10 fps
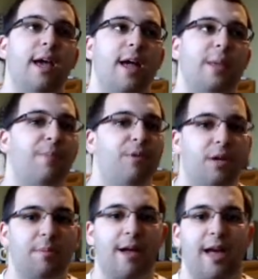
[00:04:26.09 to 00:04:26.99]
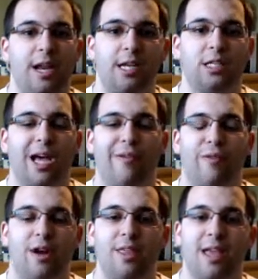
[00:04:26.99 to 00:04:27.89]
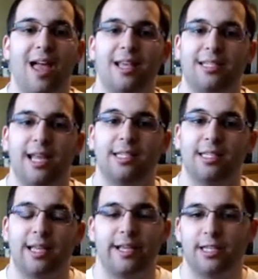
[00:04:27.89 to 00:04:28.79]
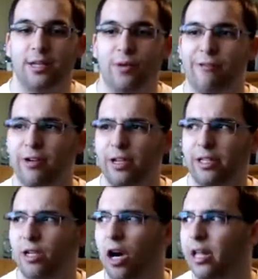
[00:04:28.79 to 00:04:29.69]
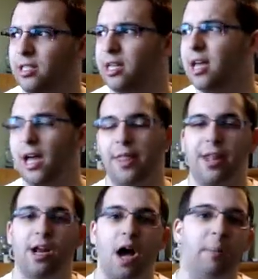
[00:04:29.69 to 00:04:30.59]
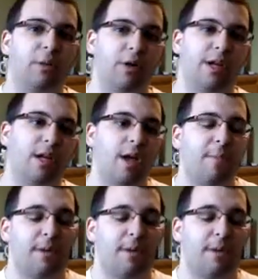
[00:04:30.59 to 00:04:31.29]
and then put it in my editing software and then slice and dice it, whatever you call it, and then upload it.